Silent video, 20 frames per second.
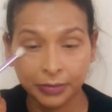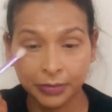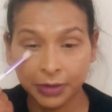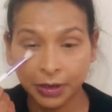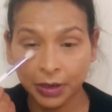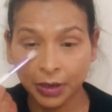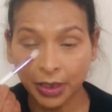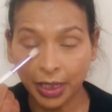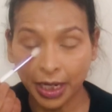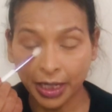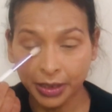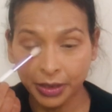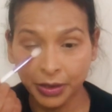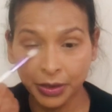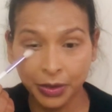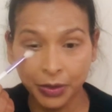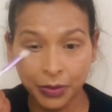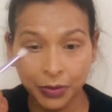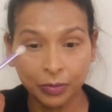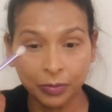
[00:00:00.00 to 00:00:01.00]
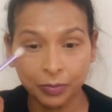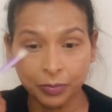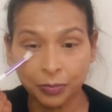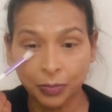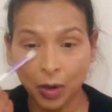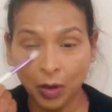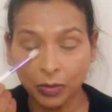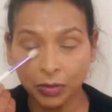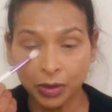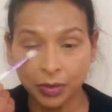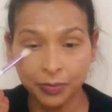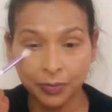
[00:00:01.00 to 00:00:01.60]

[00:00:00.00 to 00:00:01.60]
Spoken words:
You can use powder